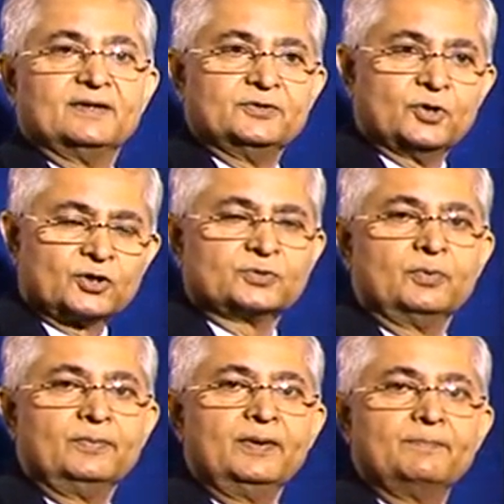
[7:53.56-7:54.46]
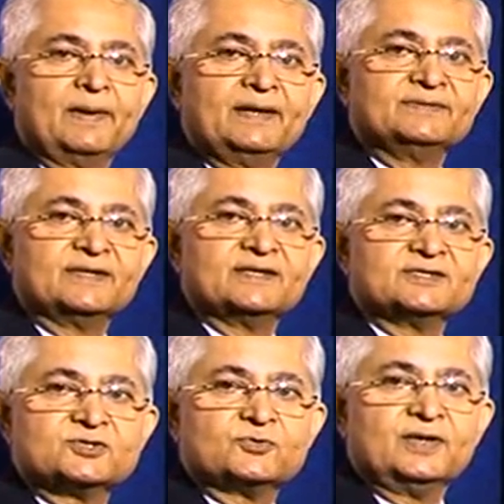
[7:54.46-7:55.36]
The automobile paint
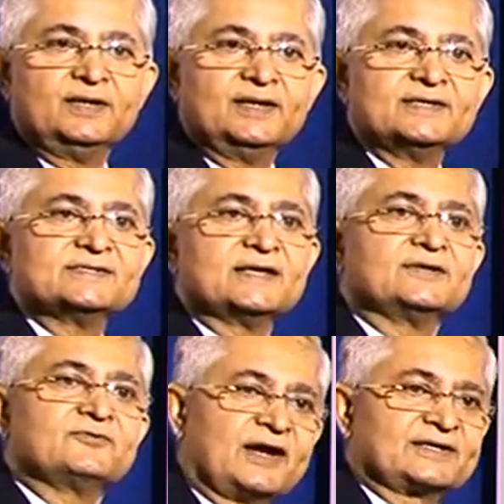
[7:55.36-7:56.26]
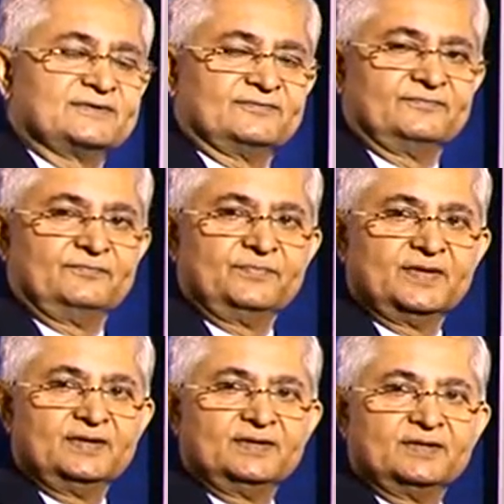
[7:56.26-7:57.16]
industry is attractive.
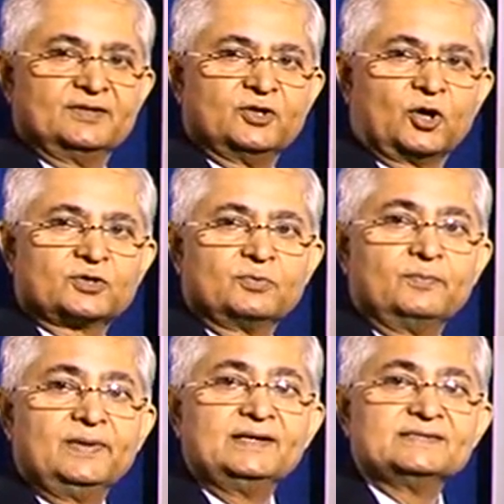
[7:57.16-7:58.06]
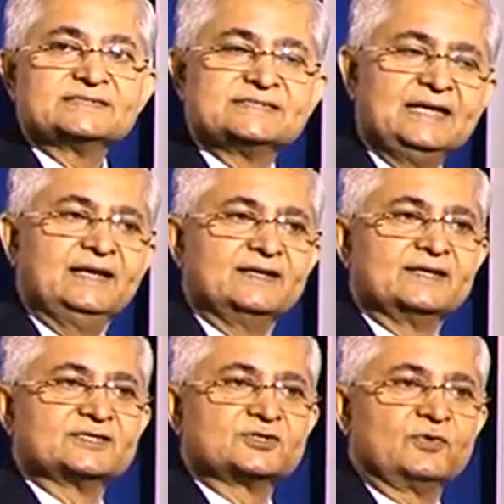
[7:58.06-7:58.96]
The automobile steel
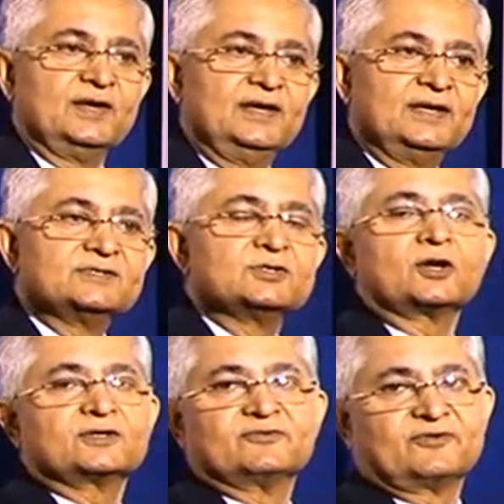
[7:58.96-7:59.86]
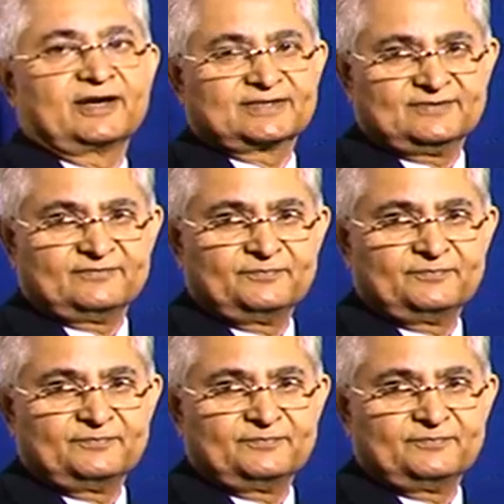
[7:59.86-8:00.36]
industry is not attractive.